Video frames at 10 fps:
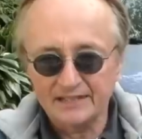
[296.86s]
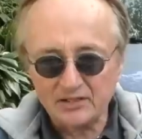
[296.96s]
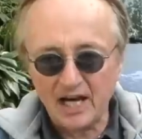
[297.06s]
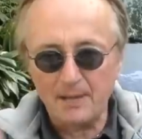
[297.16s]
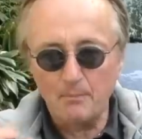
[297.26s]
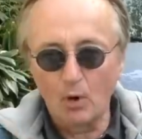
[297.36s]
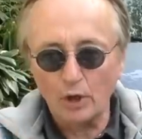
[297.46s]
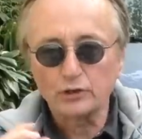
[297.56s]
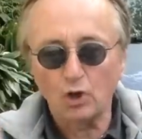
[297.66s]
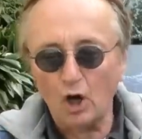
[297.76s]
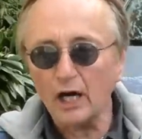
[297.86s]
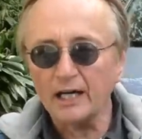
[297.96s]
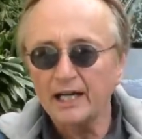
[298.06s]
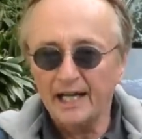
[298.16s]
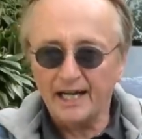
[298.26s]
It's got more torque
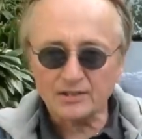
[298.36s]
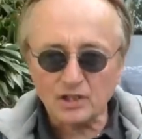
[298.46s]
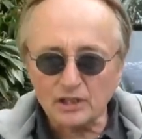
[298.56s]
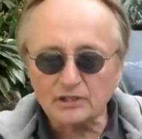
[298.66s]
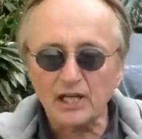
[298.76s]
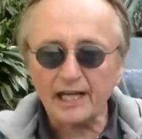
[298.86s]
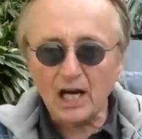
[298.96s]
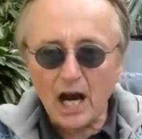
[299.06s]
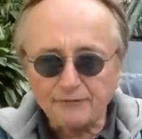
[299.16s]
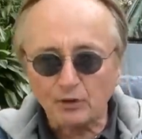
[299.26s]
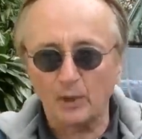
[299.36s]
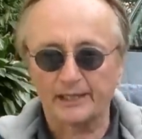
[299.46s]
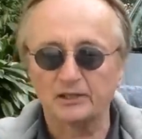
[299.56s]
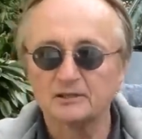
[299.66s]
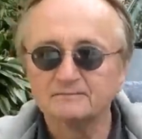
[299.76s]
it's going to take off quicker.